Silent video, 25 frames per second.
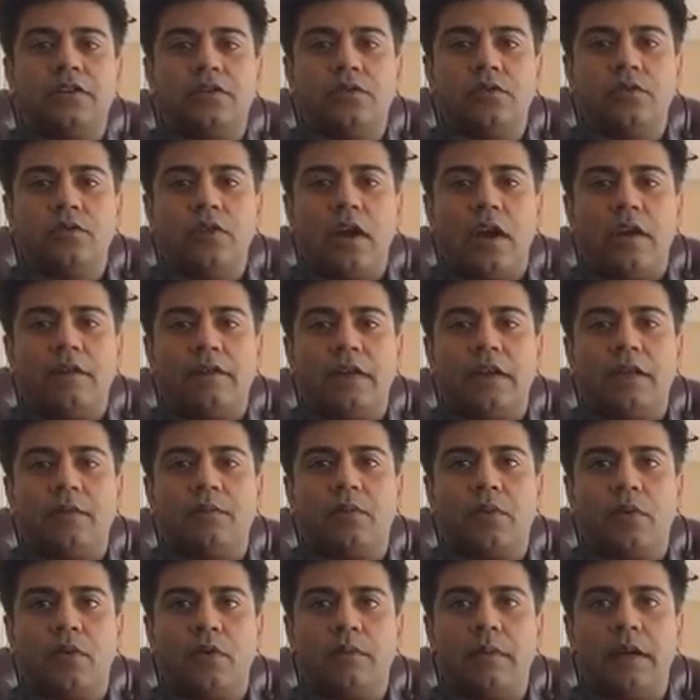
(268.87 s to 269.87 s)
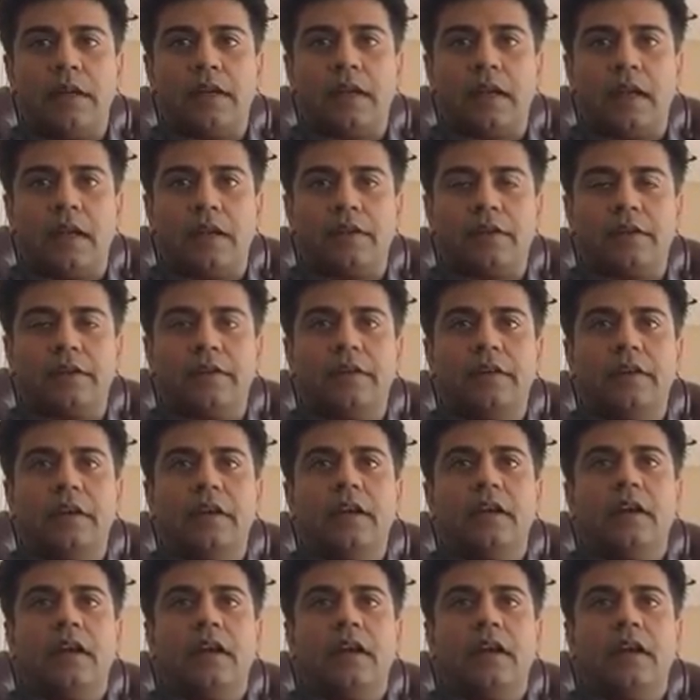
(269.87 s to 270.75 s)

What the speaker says: sure you have an employment letter.